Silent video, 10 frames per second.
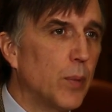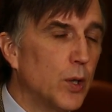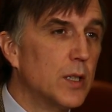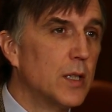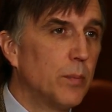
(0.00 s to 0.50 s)

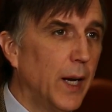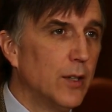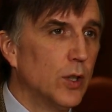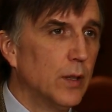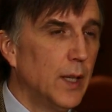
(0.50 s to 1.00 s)

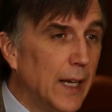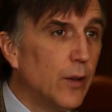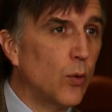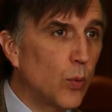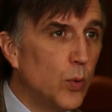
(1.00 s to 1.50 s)
participation
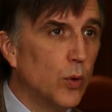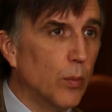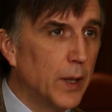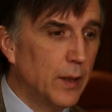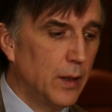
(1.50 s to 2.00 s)
in the
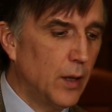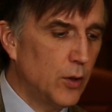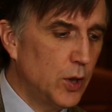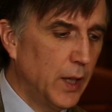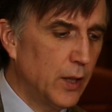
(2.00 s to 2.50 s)
room, in the
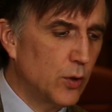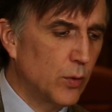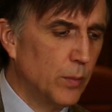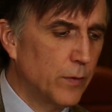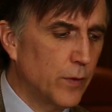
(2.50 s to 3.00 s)

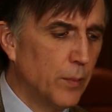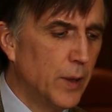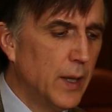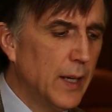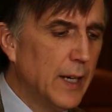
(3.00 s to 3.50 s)
negotiation room
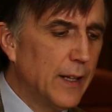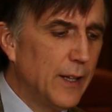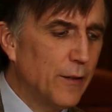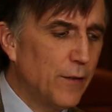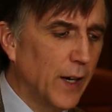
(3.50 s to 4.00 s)
from
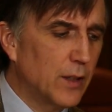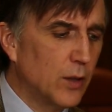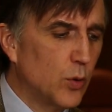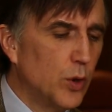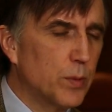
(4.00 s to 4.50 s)
the
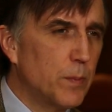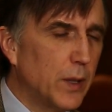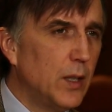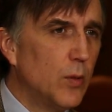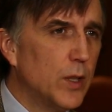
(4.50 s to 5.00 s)
affected groups.
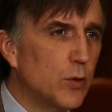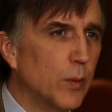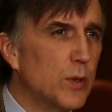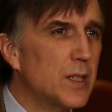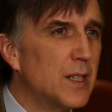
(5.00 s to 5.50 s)
But the UN
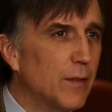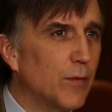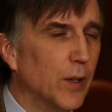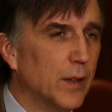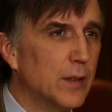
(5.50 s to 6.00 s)
DRIP was
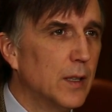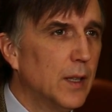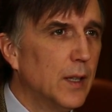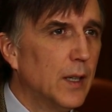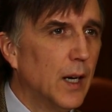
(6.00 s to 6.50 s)
different,
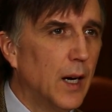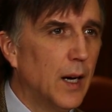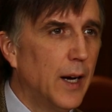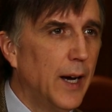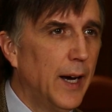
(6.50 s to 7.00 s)

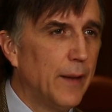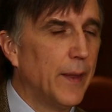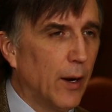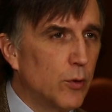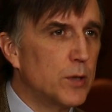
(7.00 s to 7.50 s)

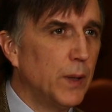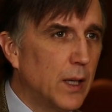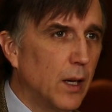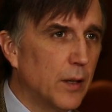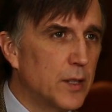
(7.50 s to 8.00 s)
and that was
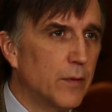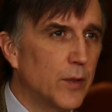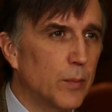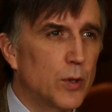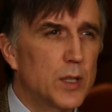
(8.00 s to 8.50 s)
because
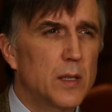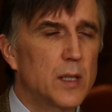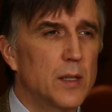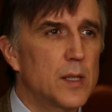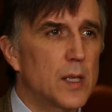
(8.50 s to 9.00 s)
of the
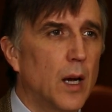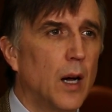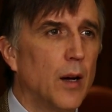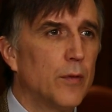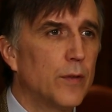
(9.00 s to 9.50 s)
persistence
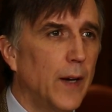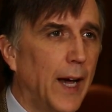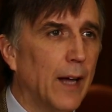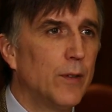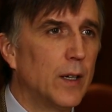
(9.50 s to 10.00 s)
of
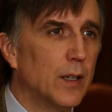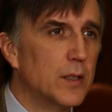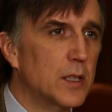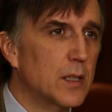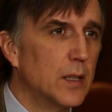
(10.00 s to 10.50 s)

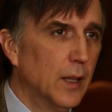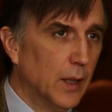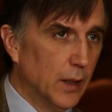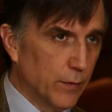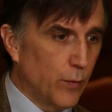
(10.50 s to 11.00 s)
advocates
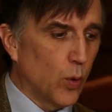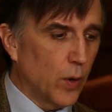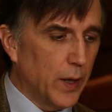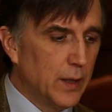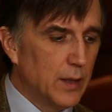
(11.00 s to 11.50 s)

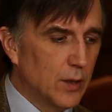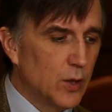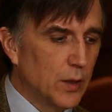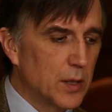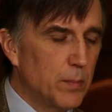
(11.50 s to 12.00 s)
for
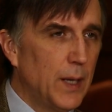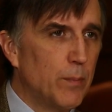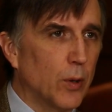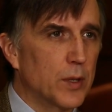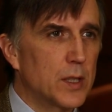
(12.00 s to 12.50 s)
Indigenous
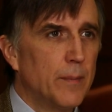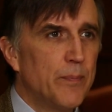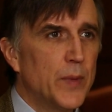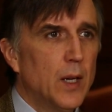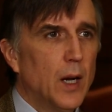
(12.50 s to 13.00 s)
peoples.
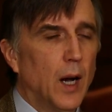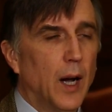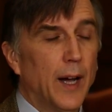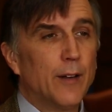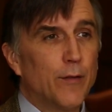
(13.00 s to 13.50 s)

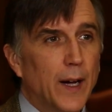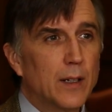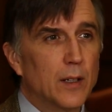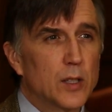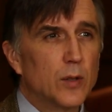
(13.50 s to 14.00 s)
And in
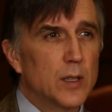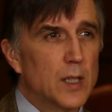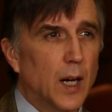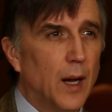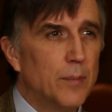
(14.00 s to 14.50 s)
fact, at
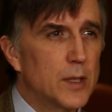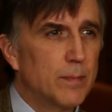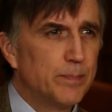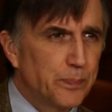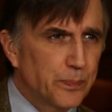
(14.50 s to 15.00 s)
certain times